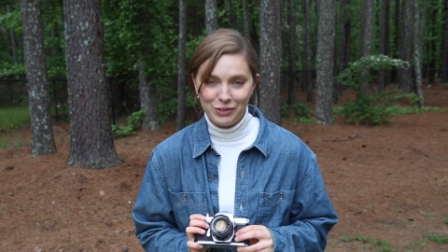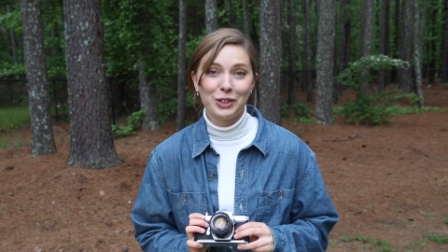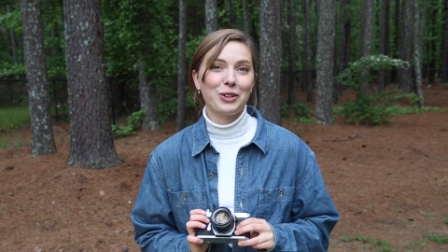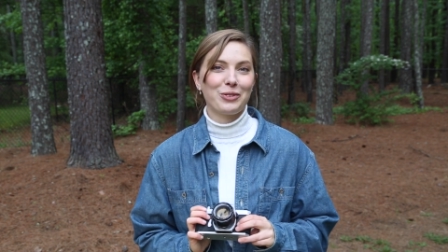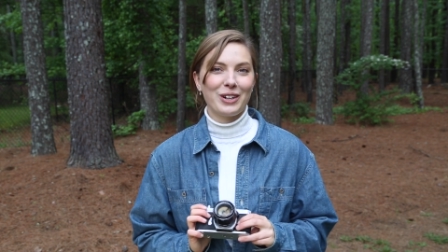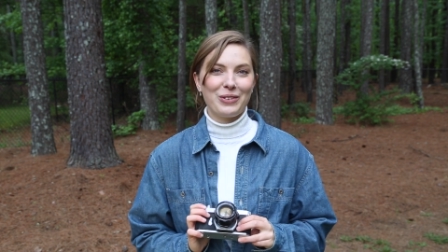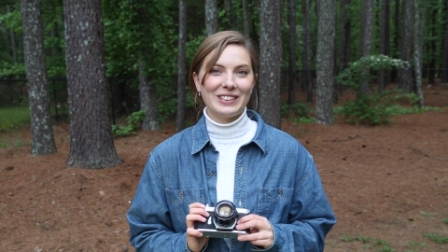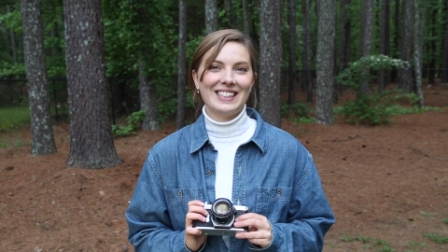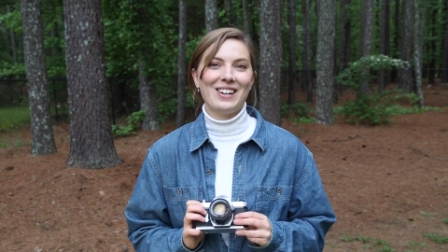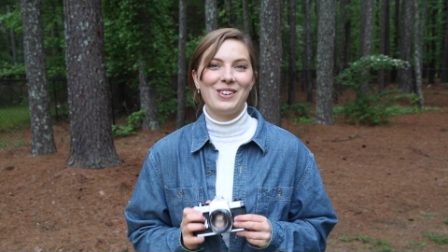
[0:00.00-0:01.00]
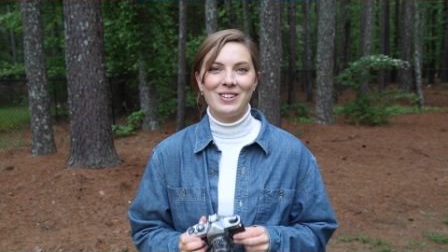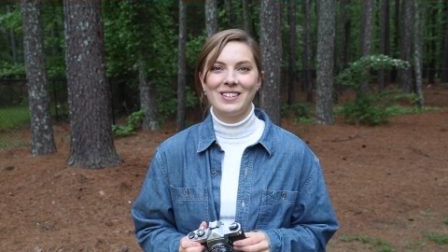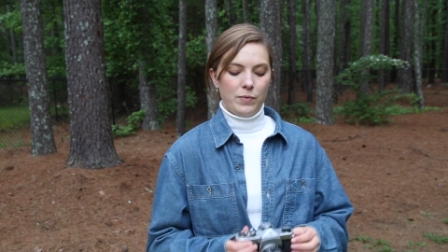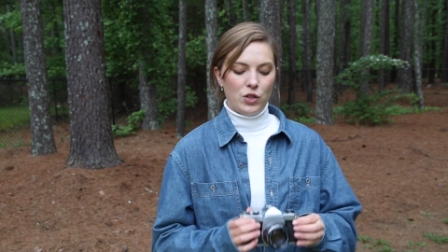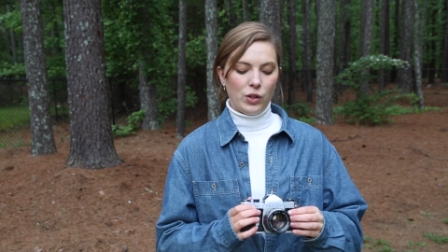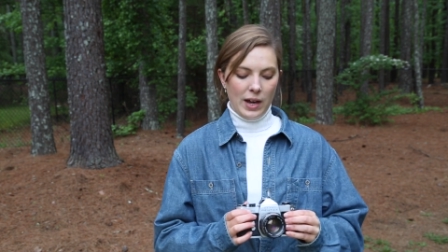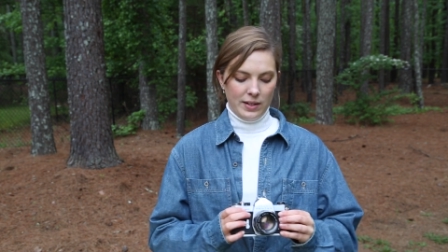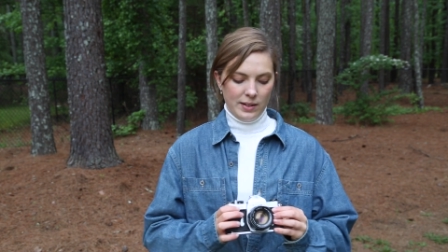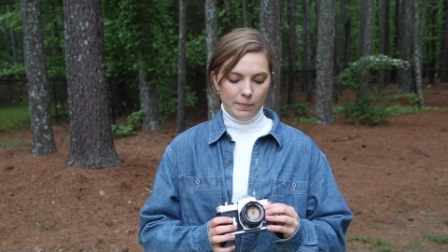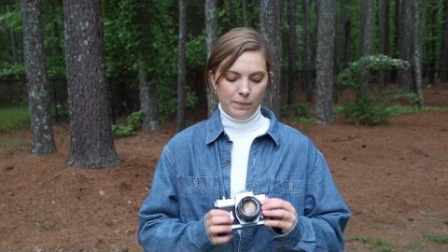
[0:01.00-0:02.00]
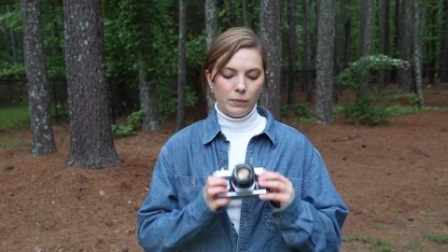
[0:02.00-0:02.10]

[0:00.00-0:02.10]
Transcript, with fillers: for no real reason at all. So yes,